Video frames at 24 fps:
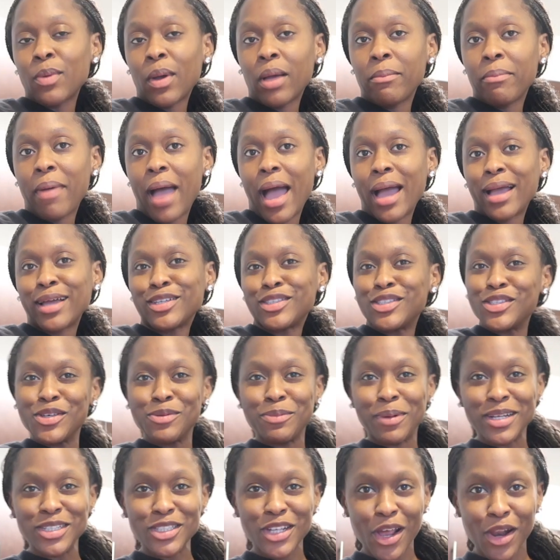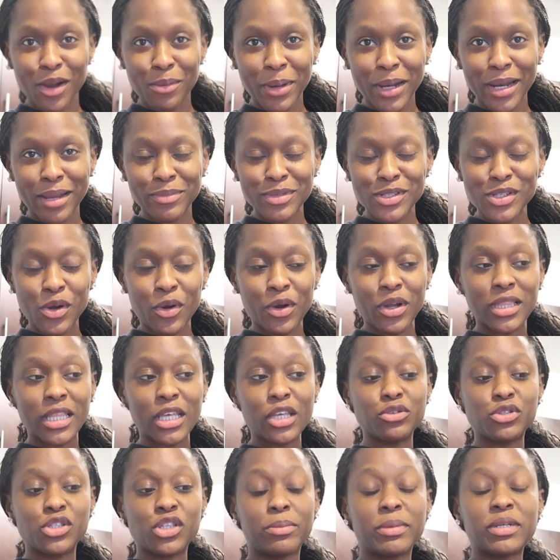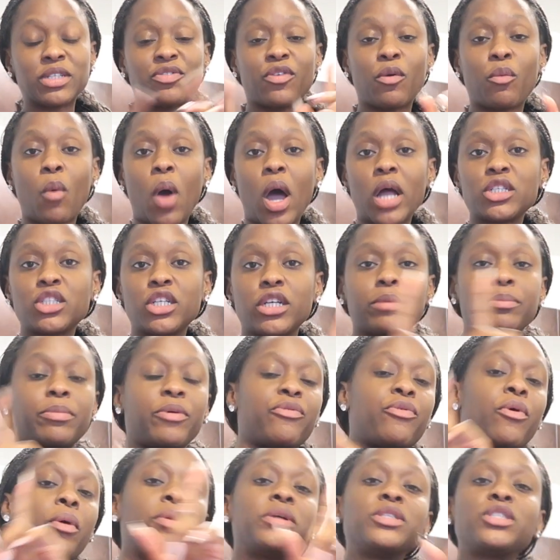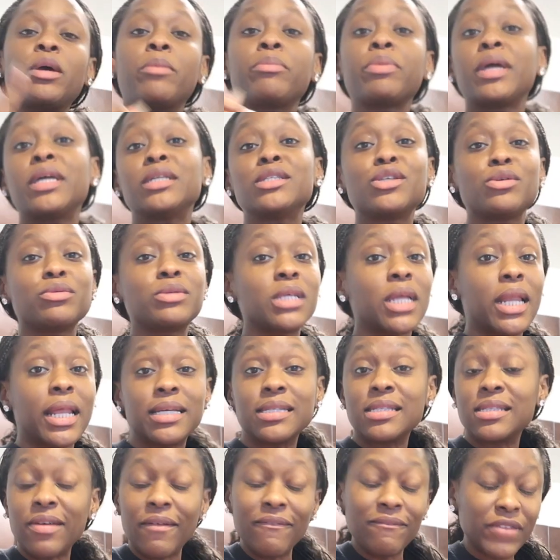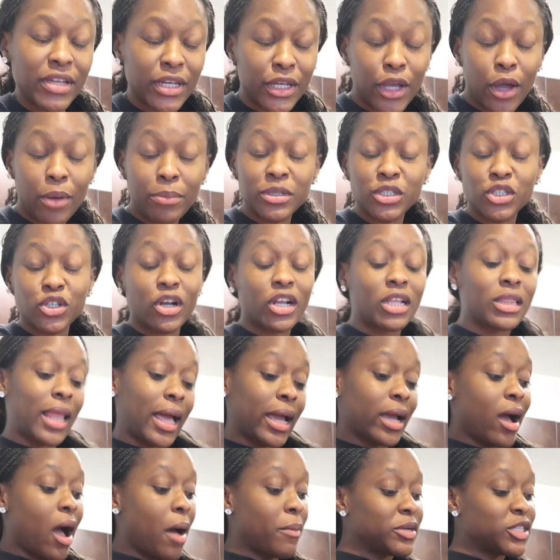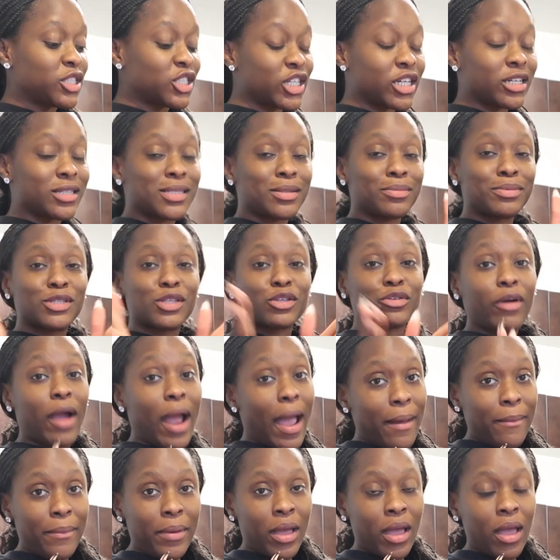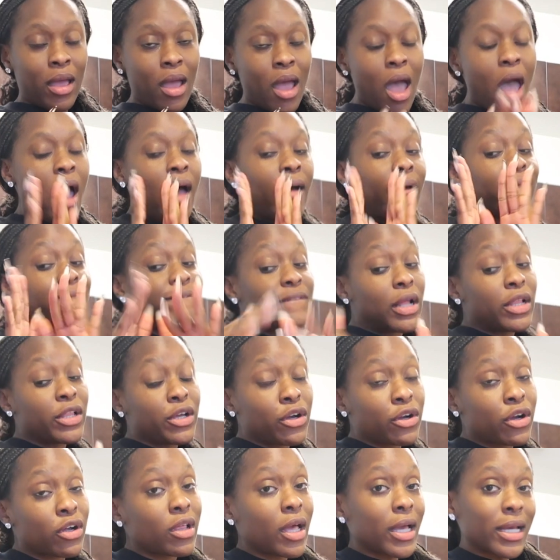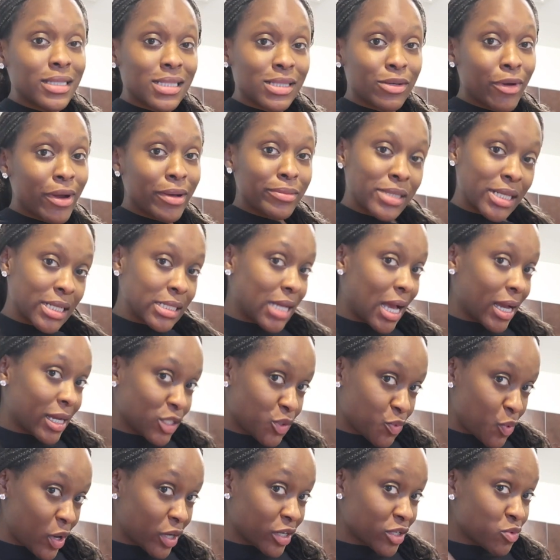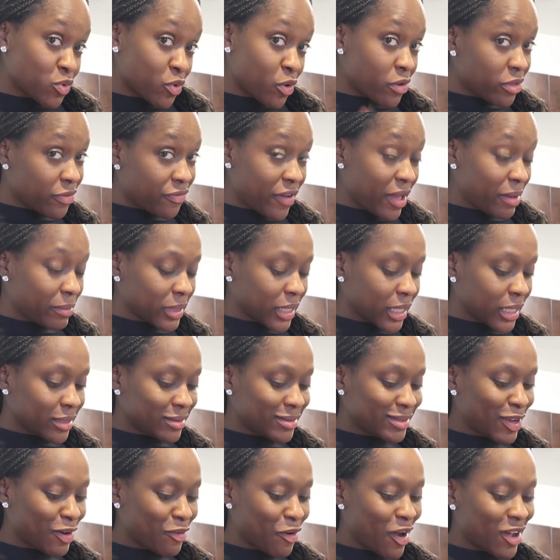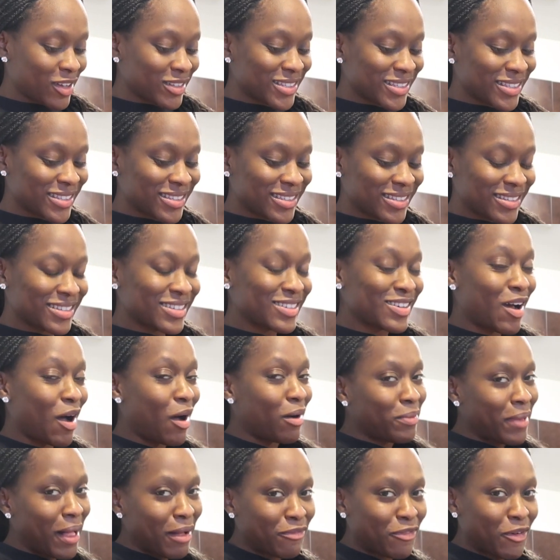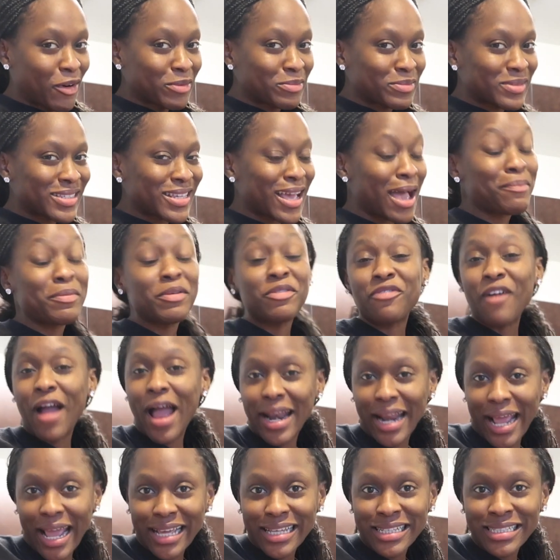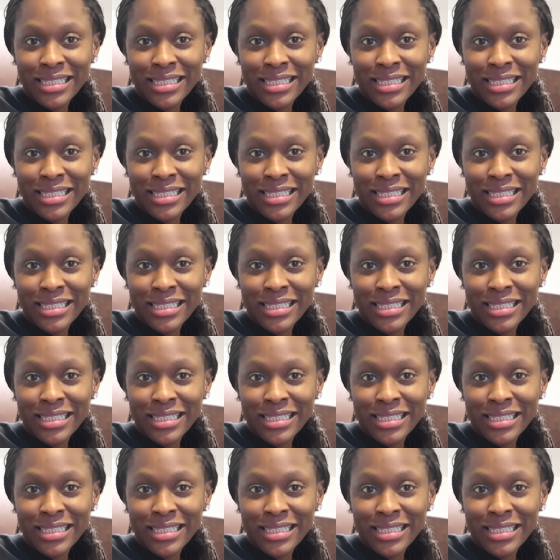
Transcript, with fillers: welcome back to my channel my name is Nora thank you so much for watching before we jump into today's video be sure to like comment share subscribe follow your girl on Instagram TikTok and Twitter because we're growing family across all platforms happy Friday